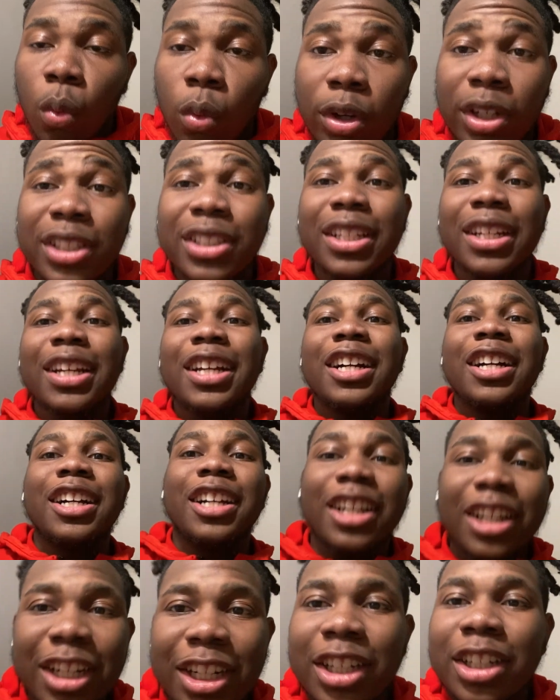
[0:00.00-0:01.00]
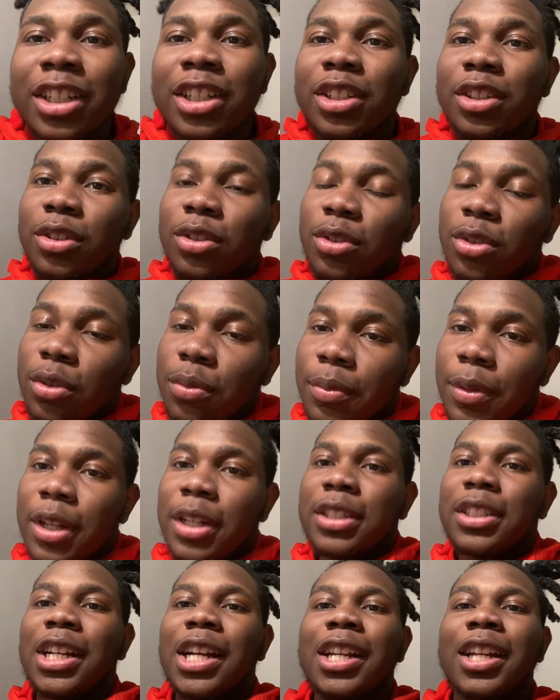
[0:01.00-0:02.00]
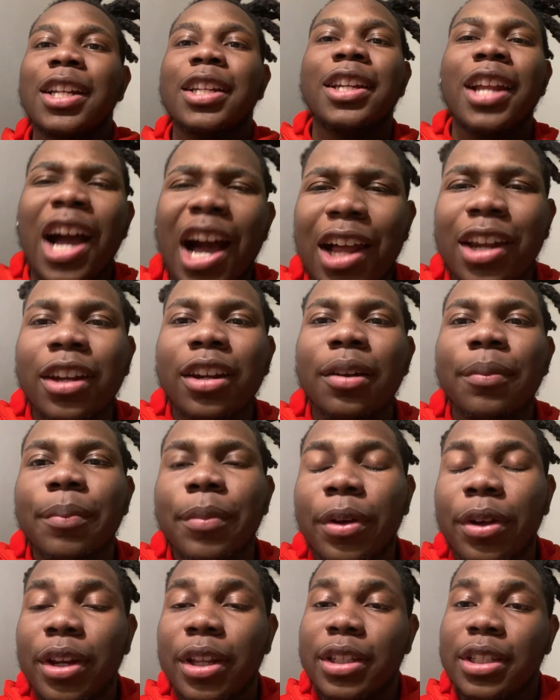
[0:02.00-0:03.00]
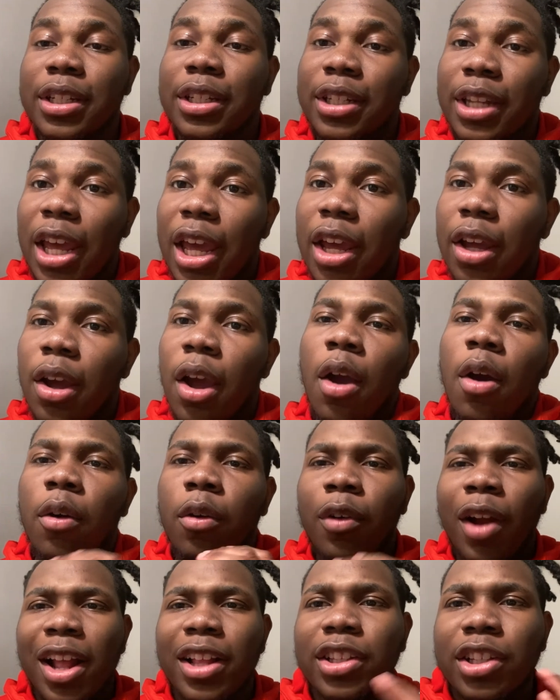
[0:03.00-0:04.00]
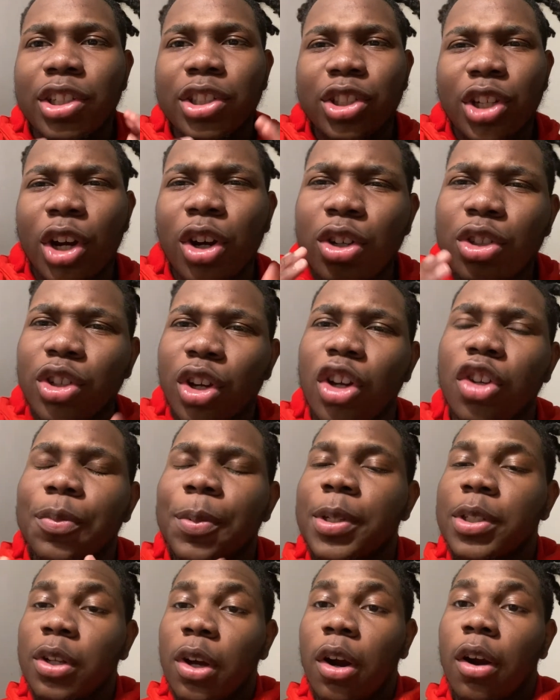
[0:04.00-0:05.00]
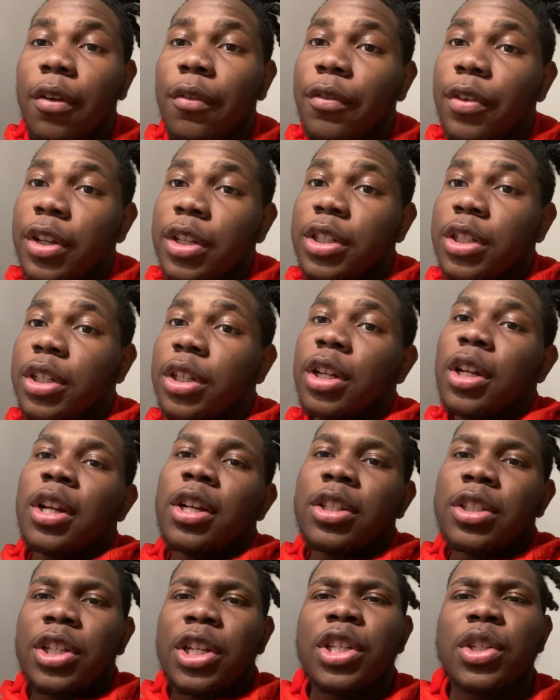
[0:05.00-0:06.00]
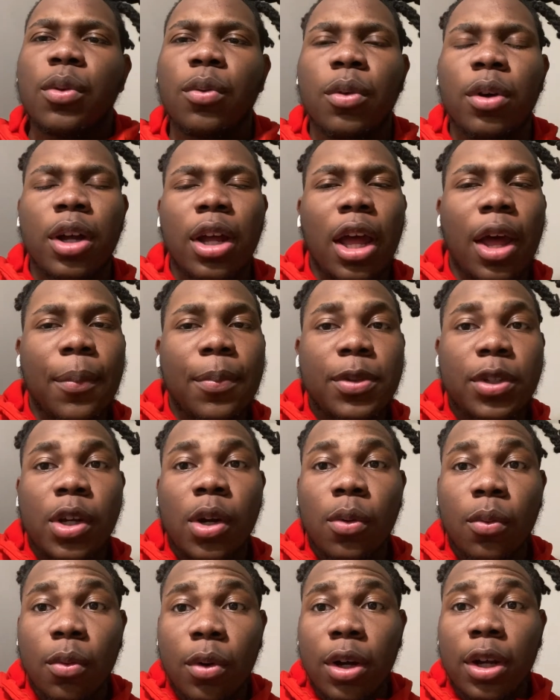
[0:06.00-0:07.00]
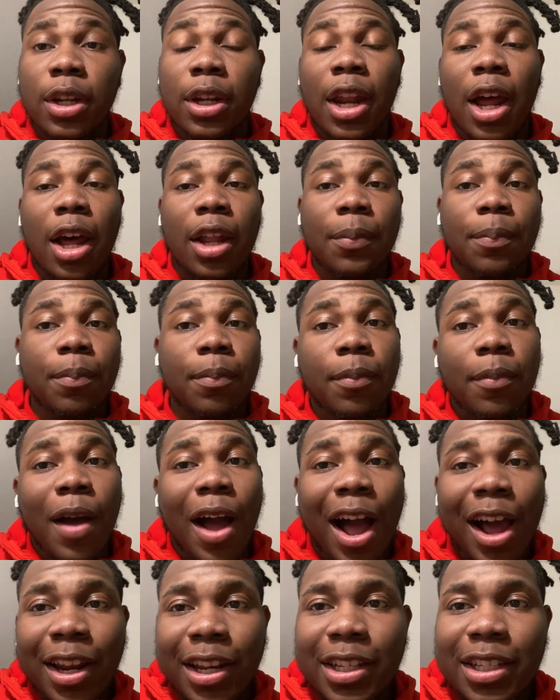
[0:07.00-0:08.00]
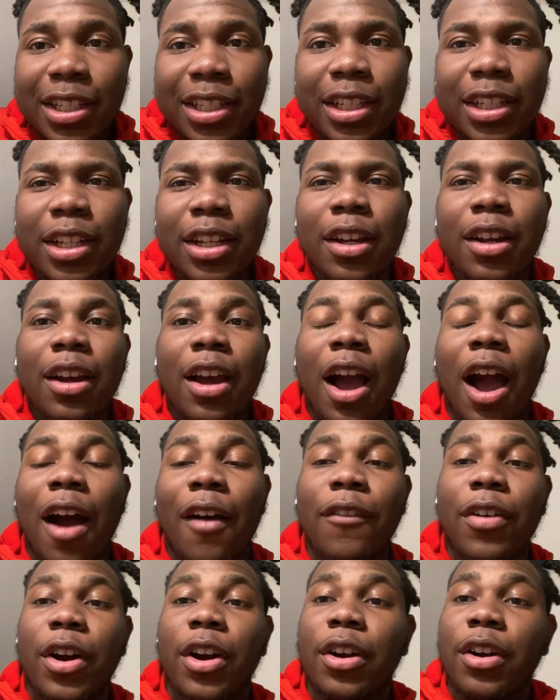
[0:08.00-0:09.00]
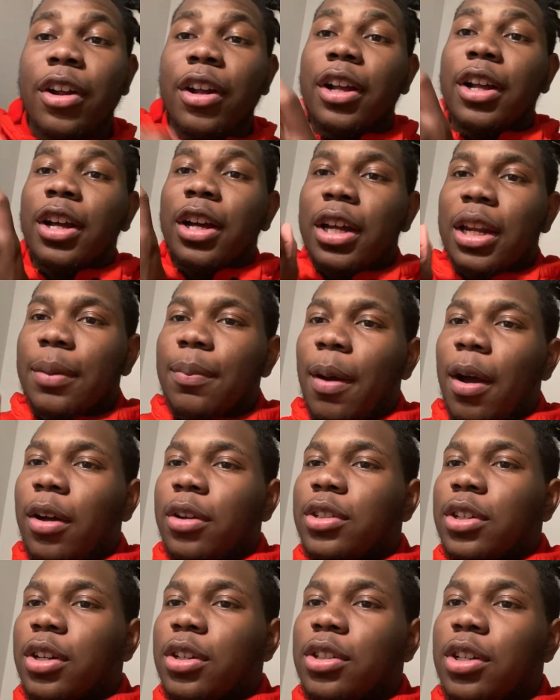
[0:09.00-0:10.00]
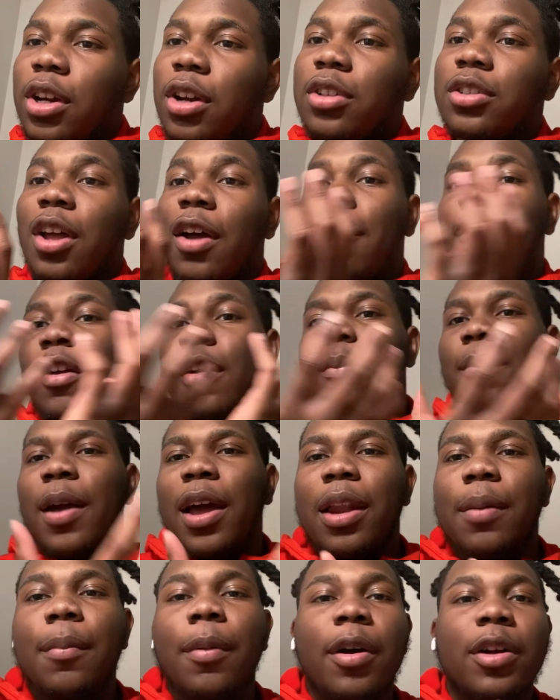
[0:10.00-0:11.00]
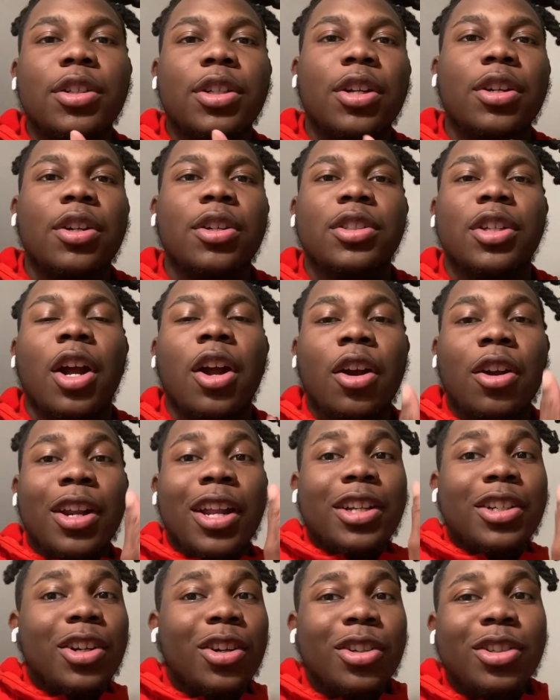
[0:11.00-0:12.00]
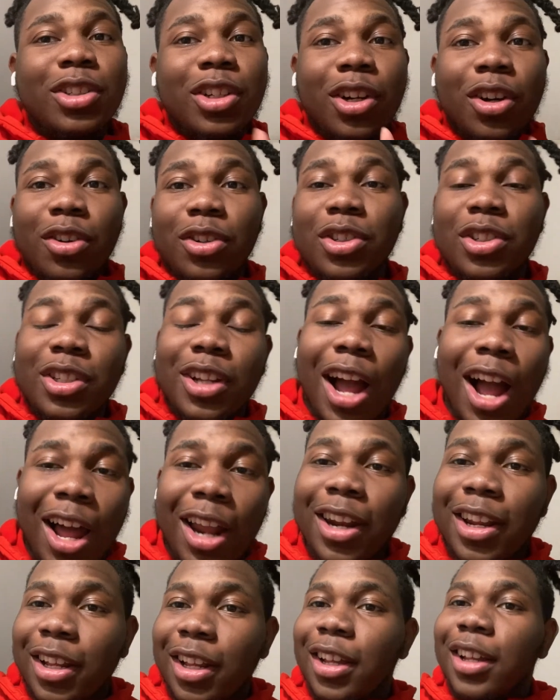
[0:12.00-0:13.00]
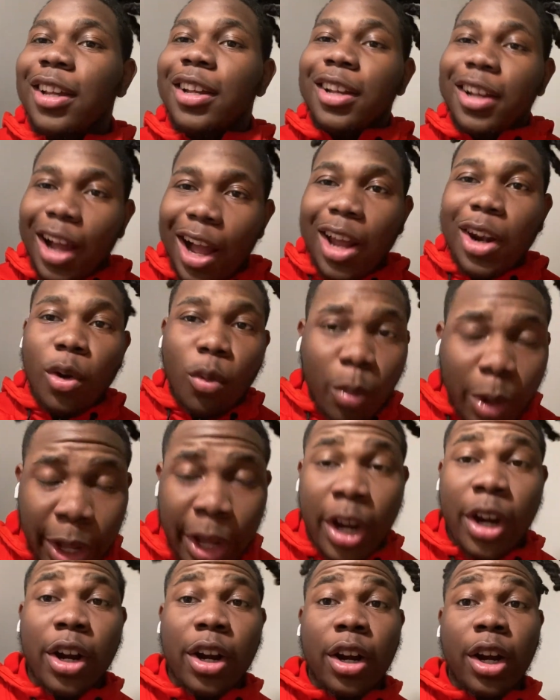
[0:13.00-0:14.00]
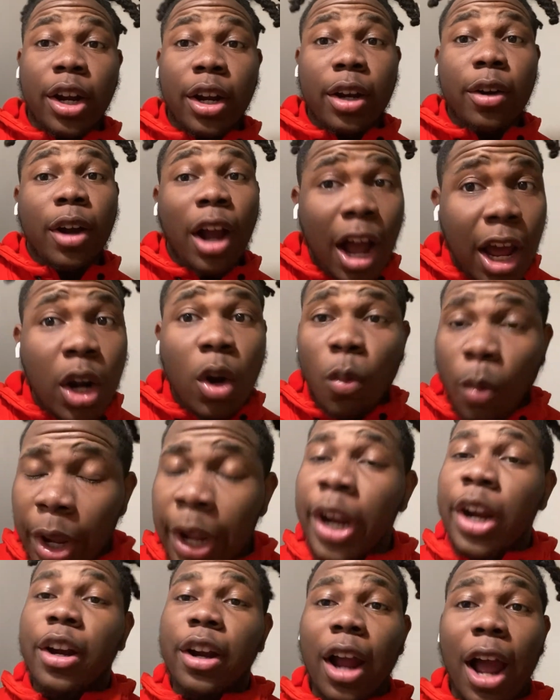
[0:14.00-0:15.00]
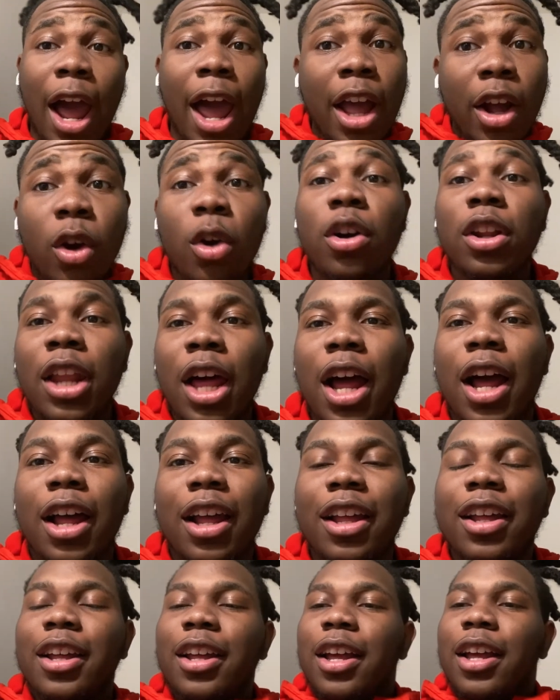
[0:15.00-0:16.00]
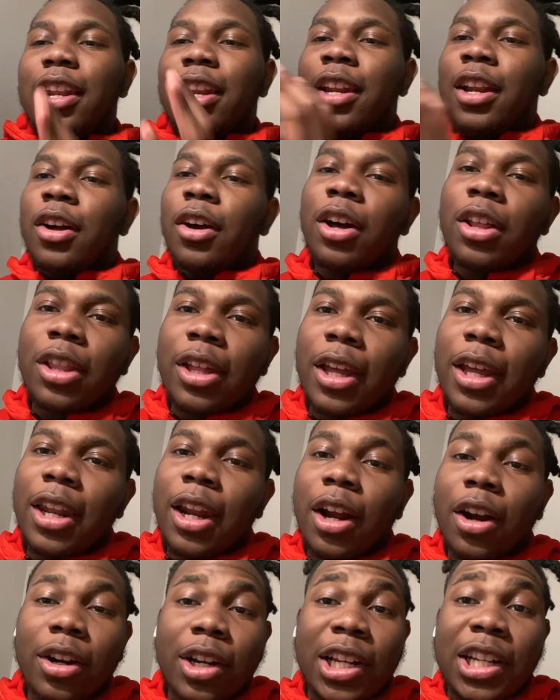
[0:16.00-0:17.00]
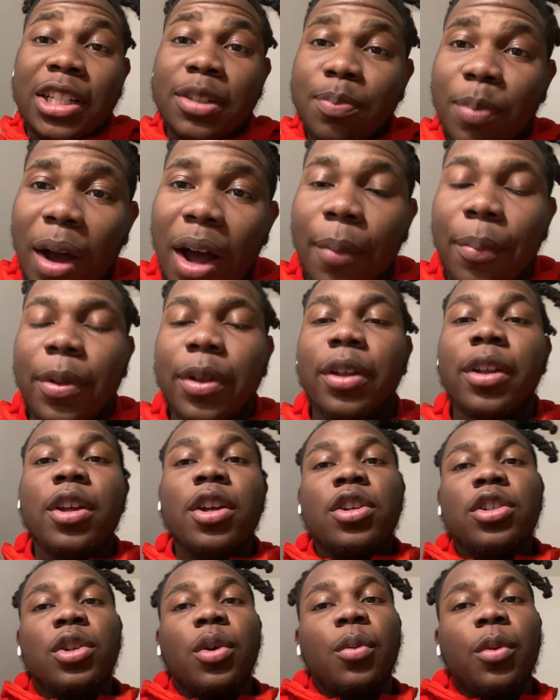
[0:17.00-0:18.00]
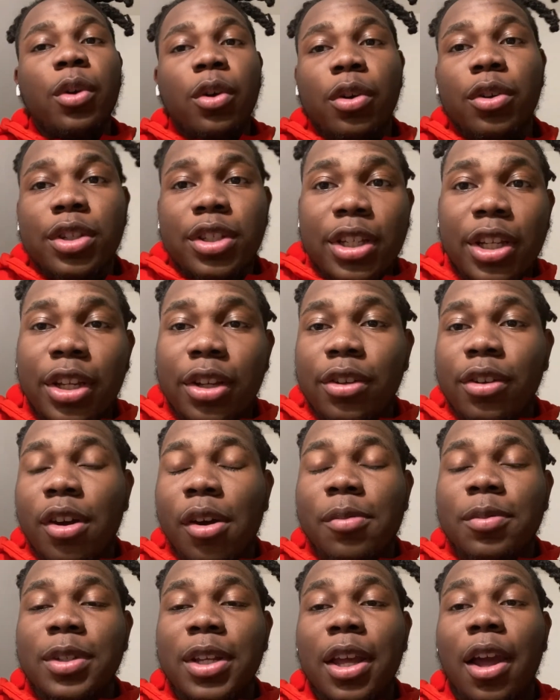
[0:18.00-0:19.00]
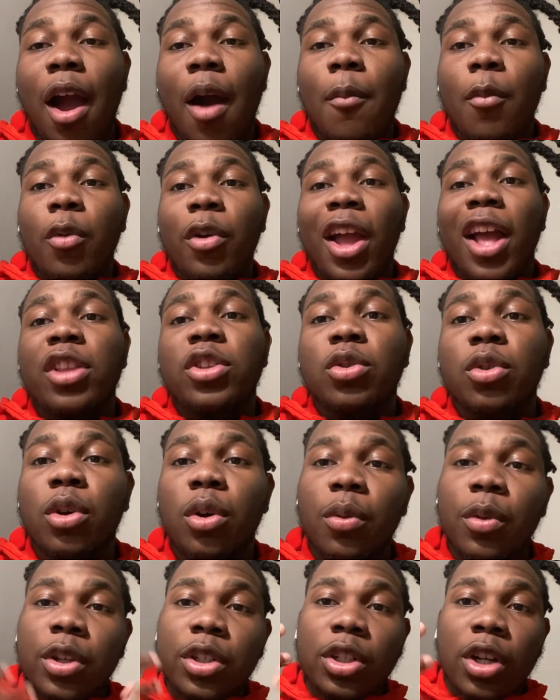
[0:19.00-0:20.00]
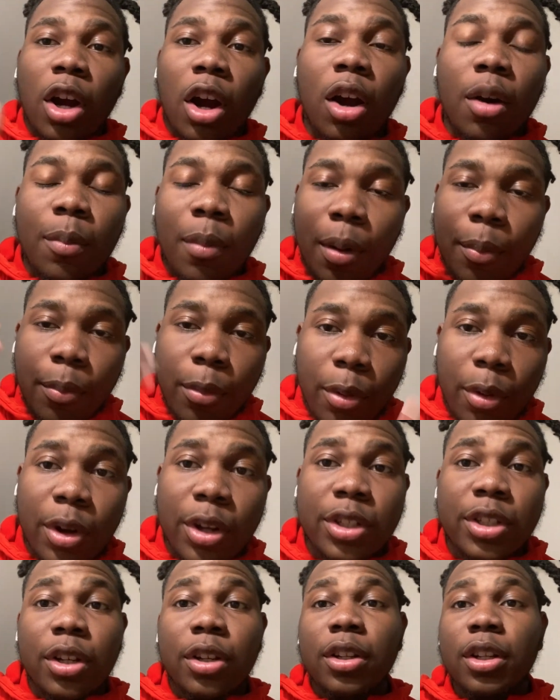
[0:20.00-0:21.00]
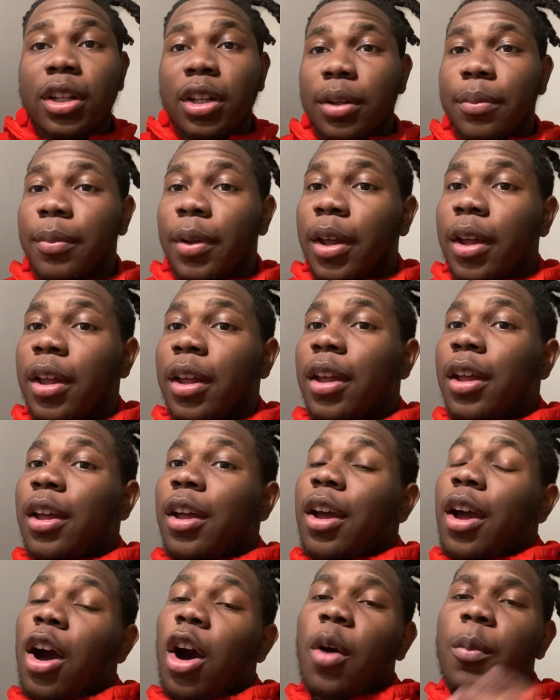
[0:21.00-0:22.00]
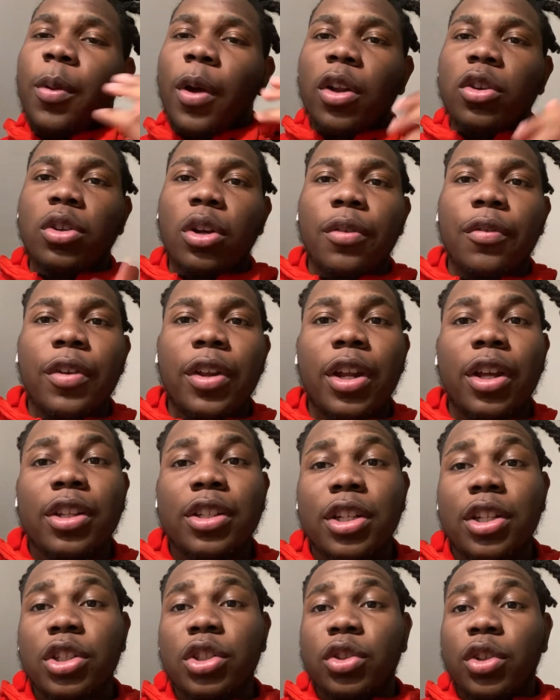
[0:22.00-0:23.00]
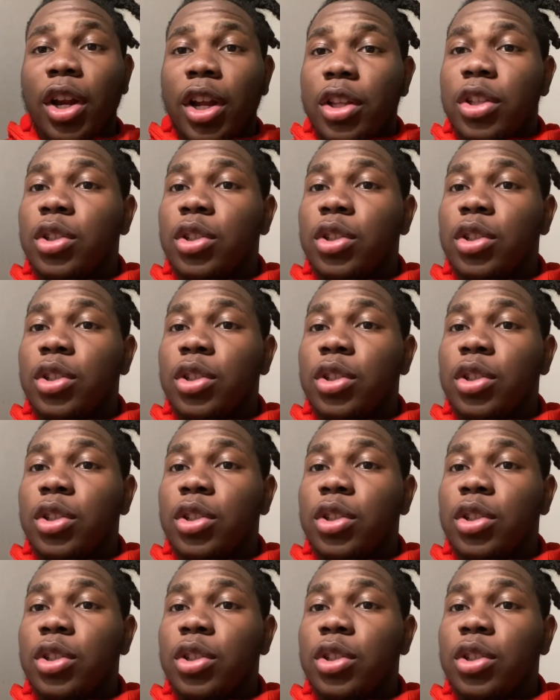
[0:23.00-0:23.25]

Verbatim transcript: What's good, YouTube, man? Shaun the Don in the building today. We're heading to JoJo's Bizarre Adventure, Season 1, Episode 1. Now, honestly, I've heard good about JoJo's. I've heard bad about JoJo's. I heard that JoJo's is kinda, kinda weird. Kinda weird. I ain't gonna lie. And then on the other hand, I heard that it's popping. So we're gonna see, you know what I'm saying? I'm gonna react to it with y'all, my boys. So look, man. I hope y'all enjoy the video. Let's get straight